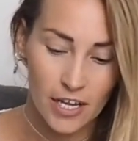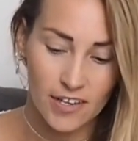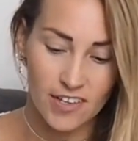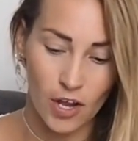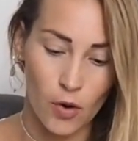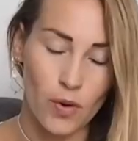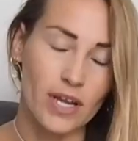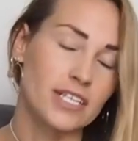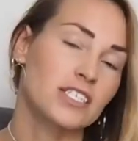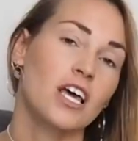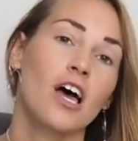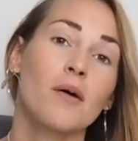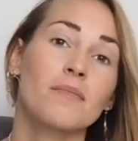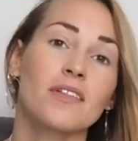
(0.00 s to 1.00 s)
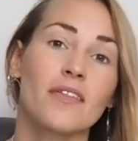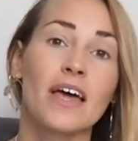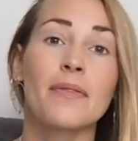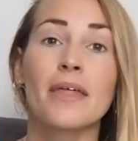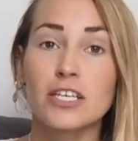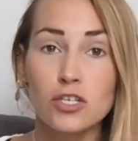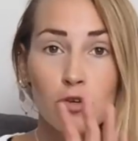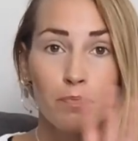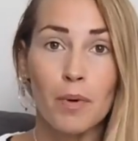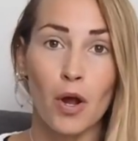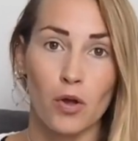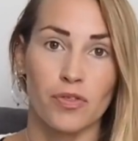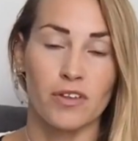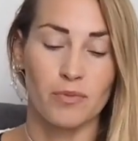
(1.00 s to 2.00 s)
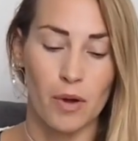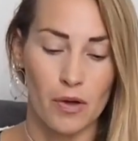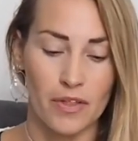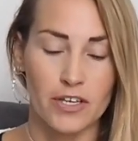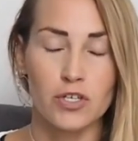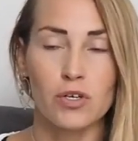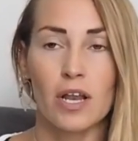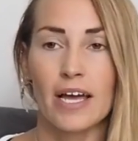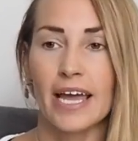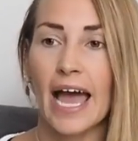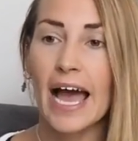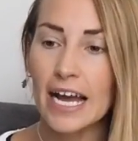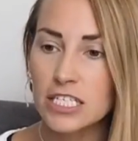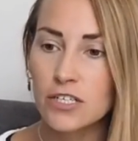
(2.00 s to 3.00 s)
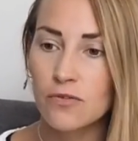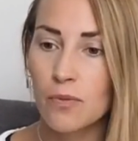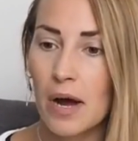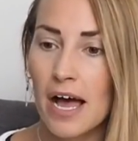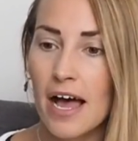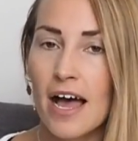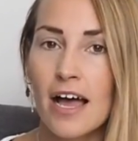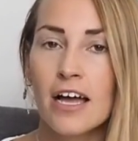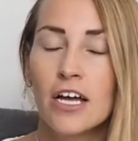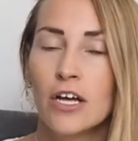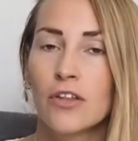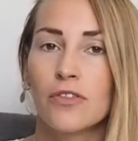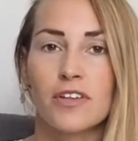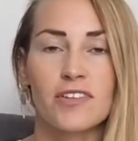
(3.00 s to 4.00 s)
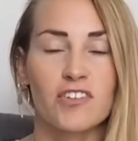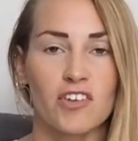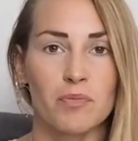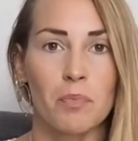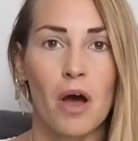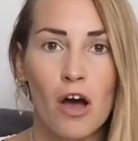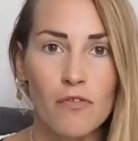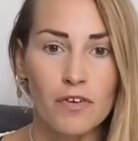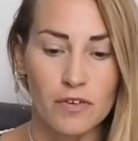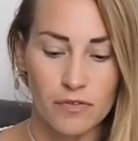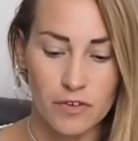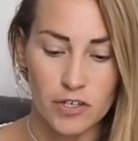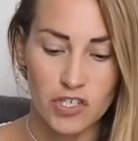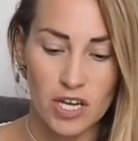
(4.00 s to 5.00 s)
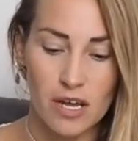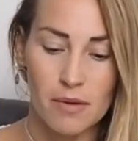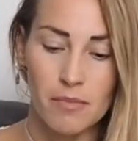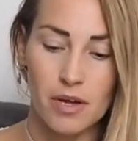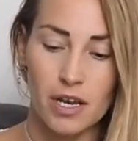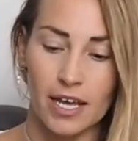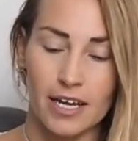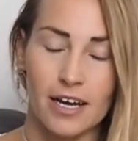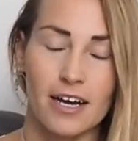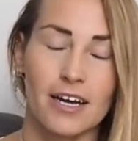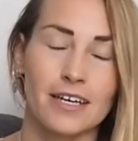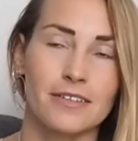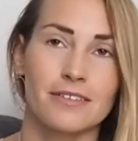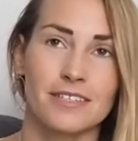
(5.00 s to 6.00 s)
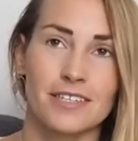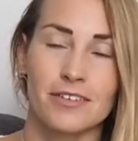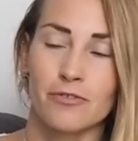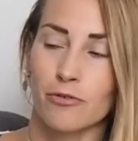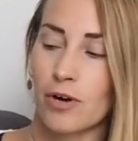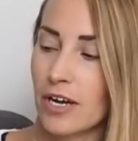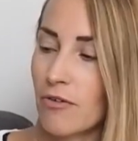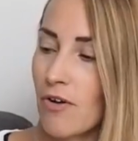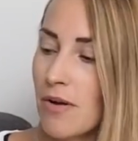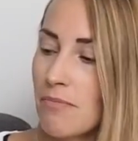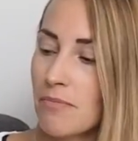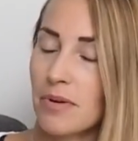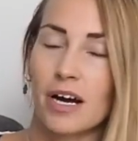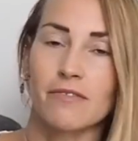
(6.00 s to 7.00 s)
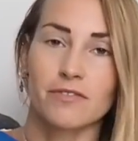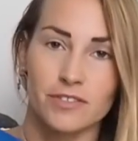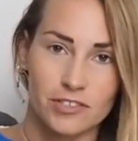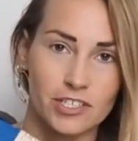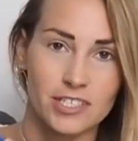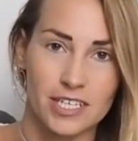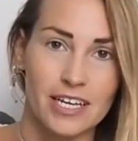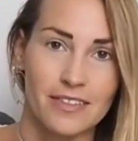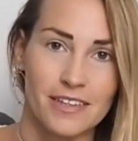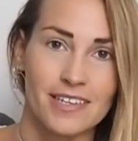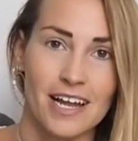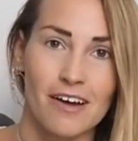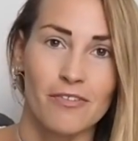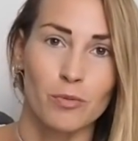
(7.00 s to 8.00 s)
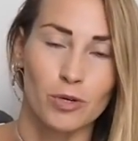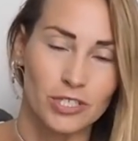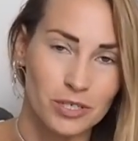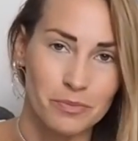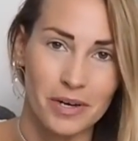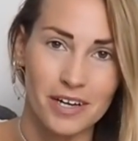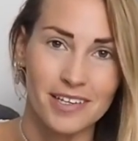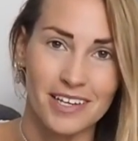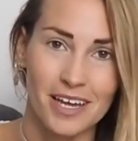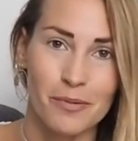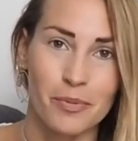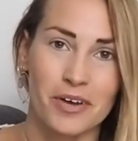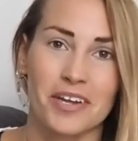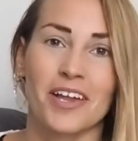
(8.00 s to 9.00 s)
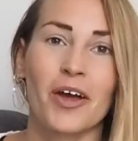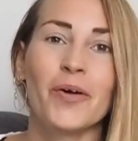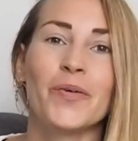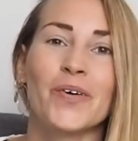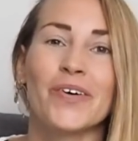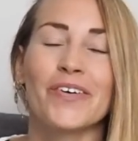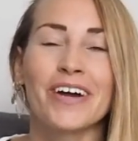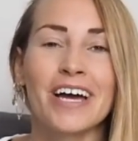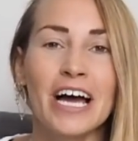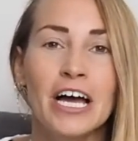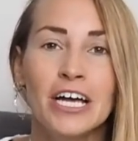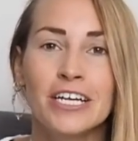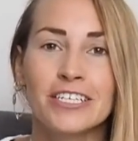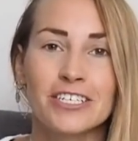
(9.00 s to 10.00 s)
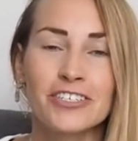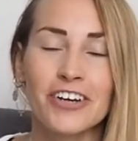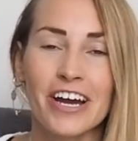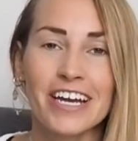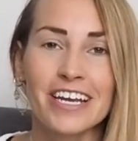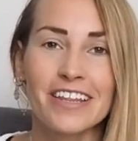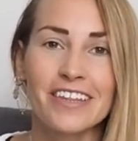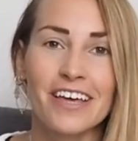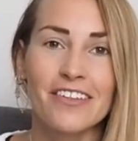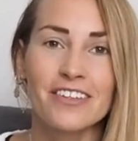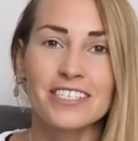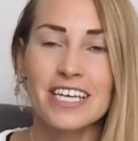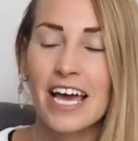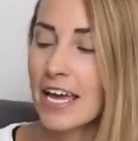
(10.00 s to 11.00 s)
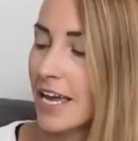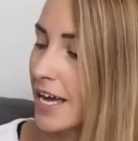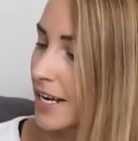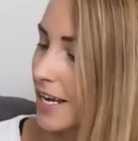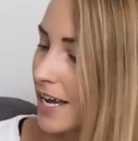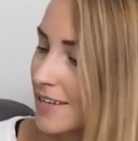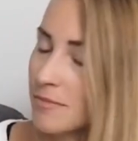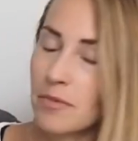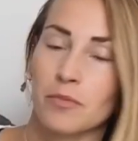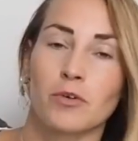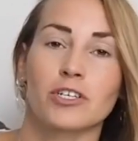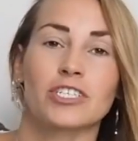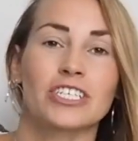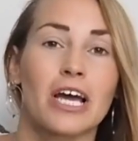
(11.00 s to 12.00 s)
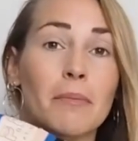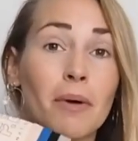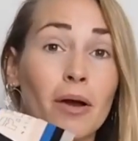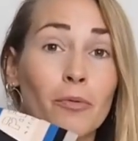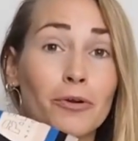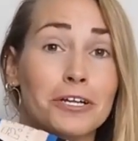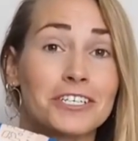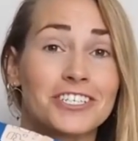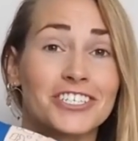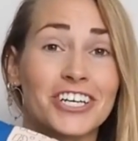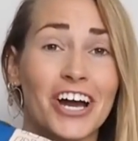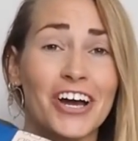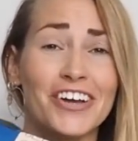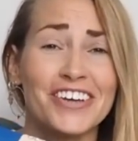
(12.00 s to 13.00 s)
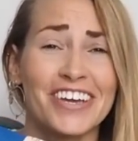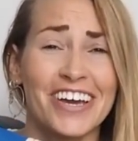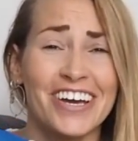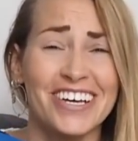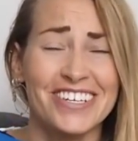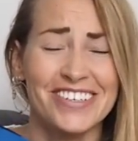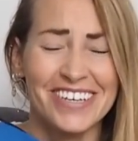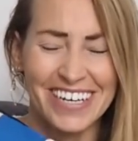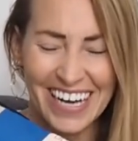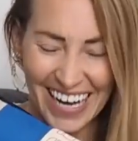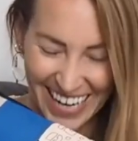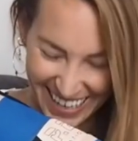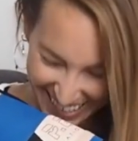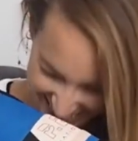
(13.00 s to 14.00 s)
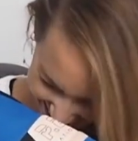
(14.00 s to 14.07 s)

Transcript: So in terms, then they do both as well. They do like activewear that's just perfect for the gym. Like this is quite grim, but I've just taken this out of the washing basket because I wore it to train in the other day and it hasn't been washed yet, but I wanted to show you.